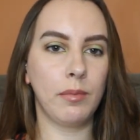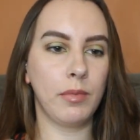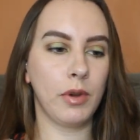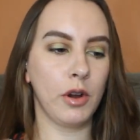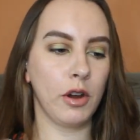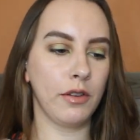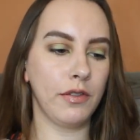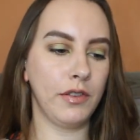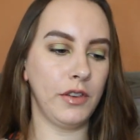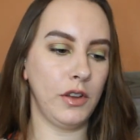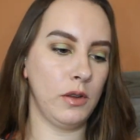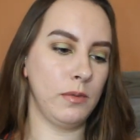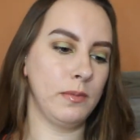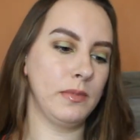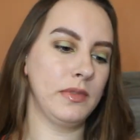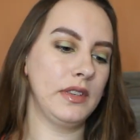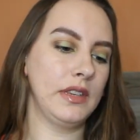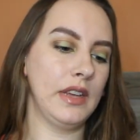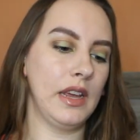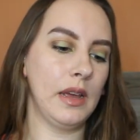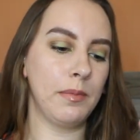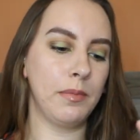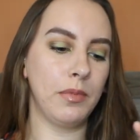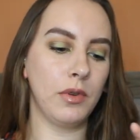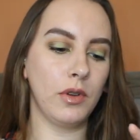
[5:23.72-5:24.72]
perfume
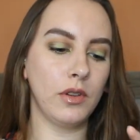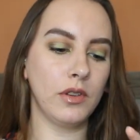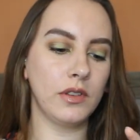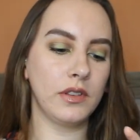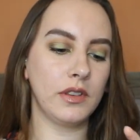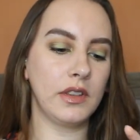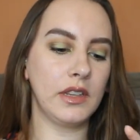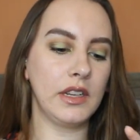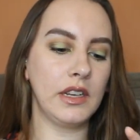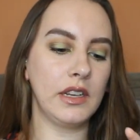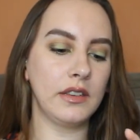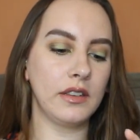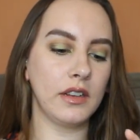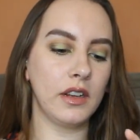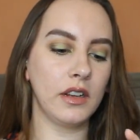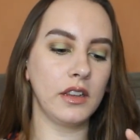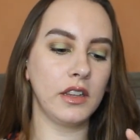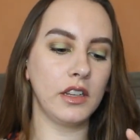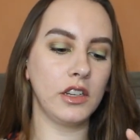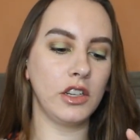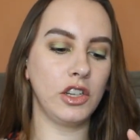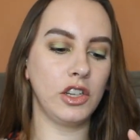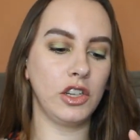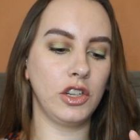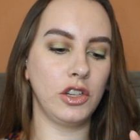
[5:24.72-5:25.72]
samples. These are
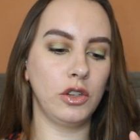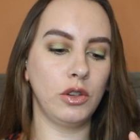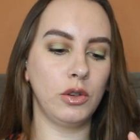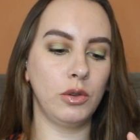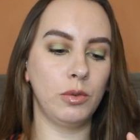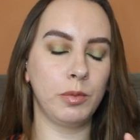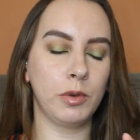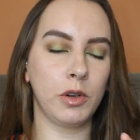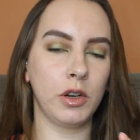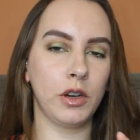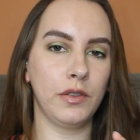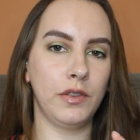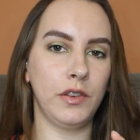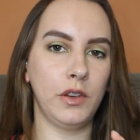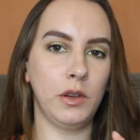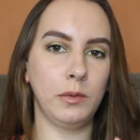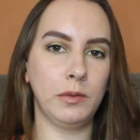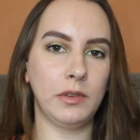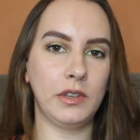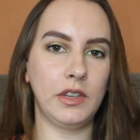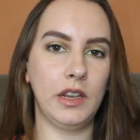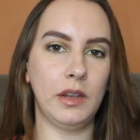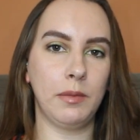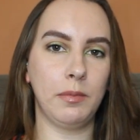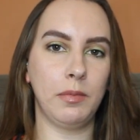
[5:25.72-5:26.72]
the two perfume
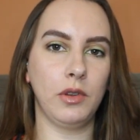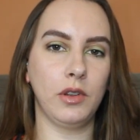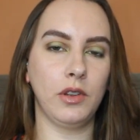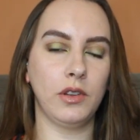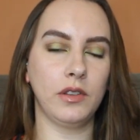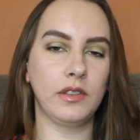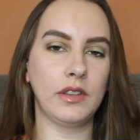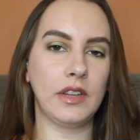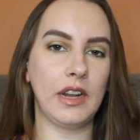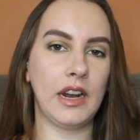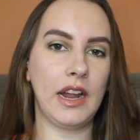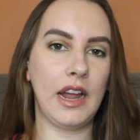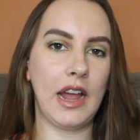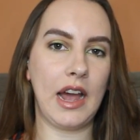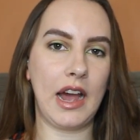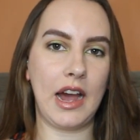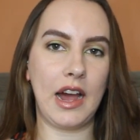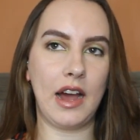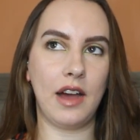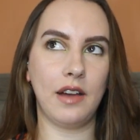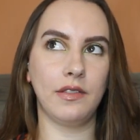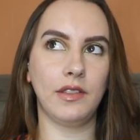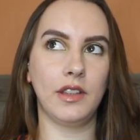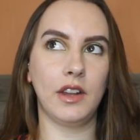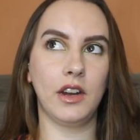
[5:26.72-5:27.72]
samples that I
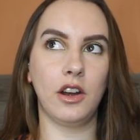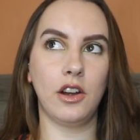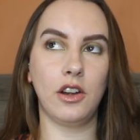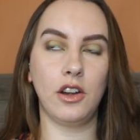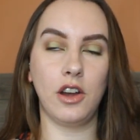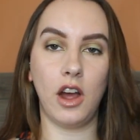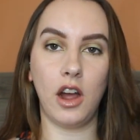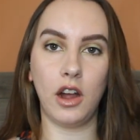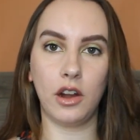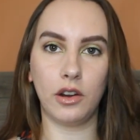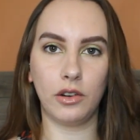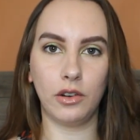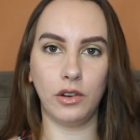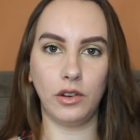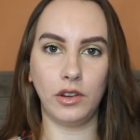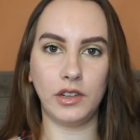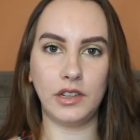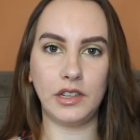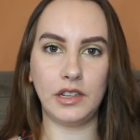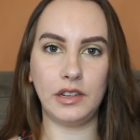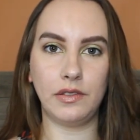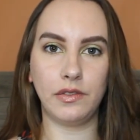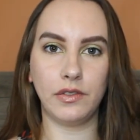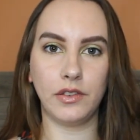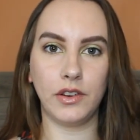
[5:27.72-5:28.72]
have that are not
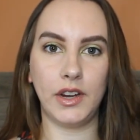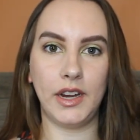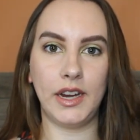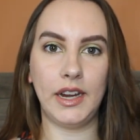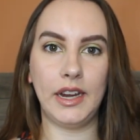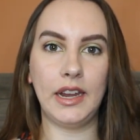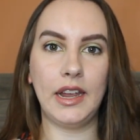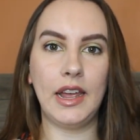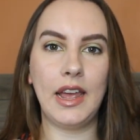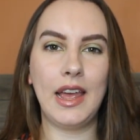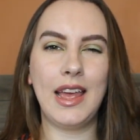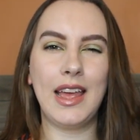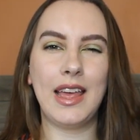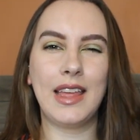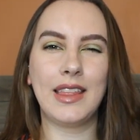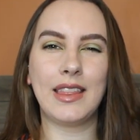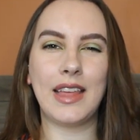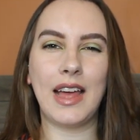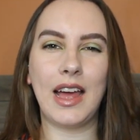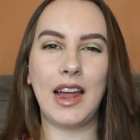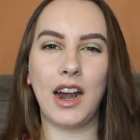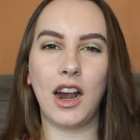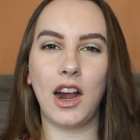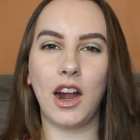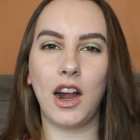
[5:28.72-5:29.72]
cruelty free,
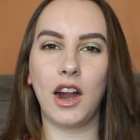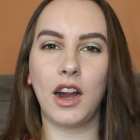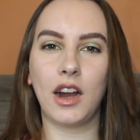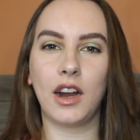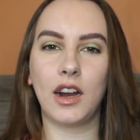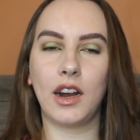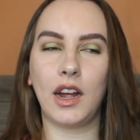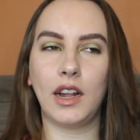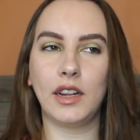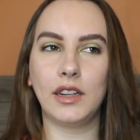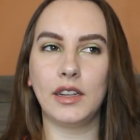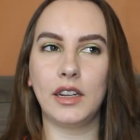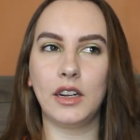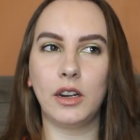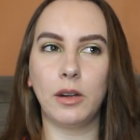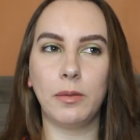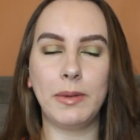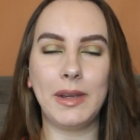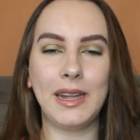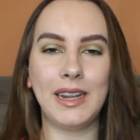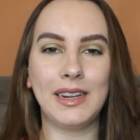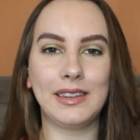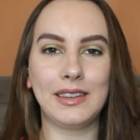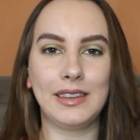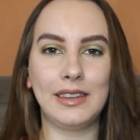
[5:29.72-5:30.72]
that are a little
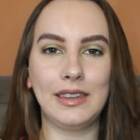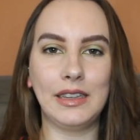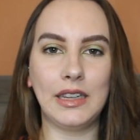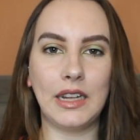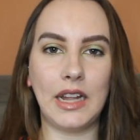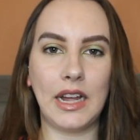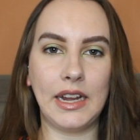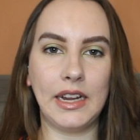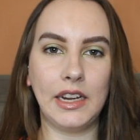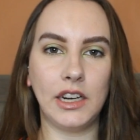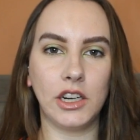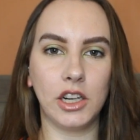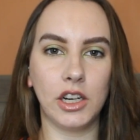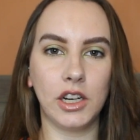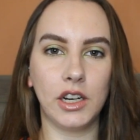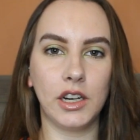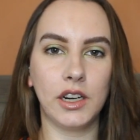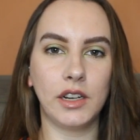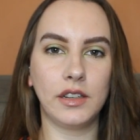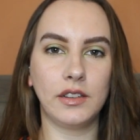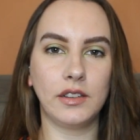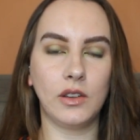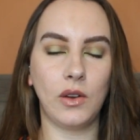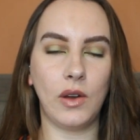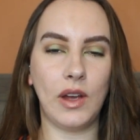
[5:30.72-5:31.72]
bit
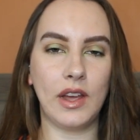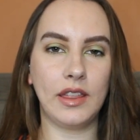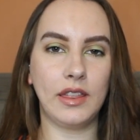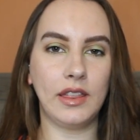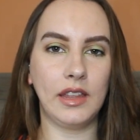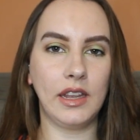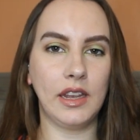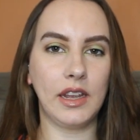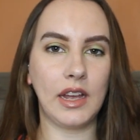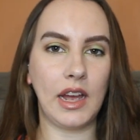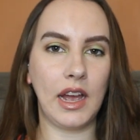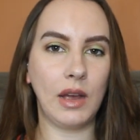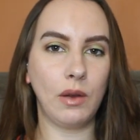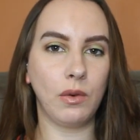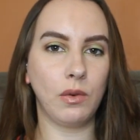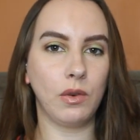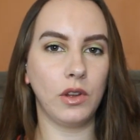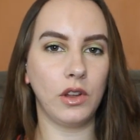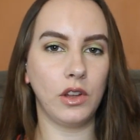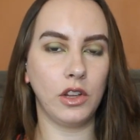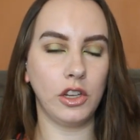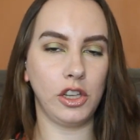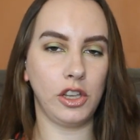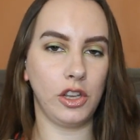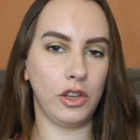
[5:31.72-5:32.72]
lighter, so I think I
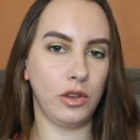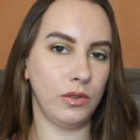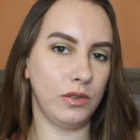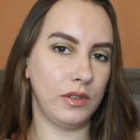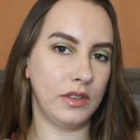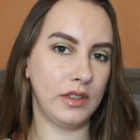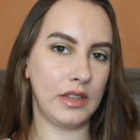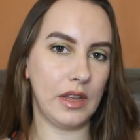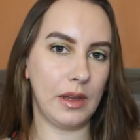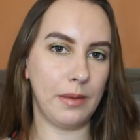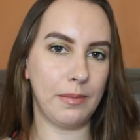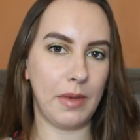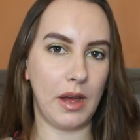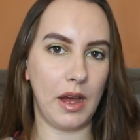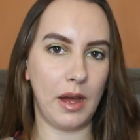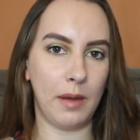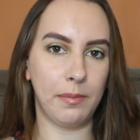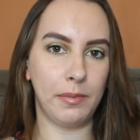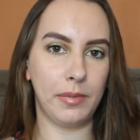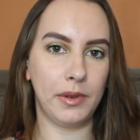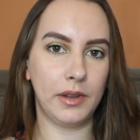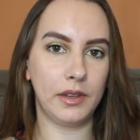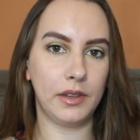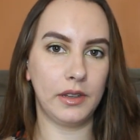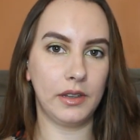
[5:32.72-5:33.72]
will use them up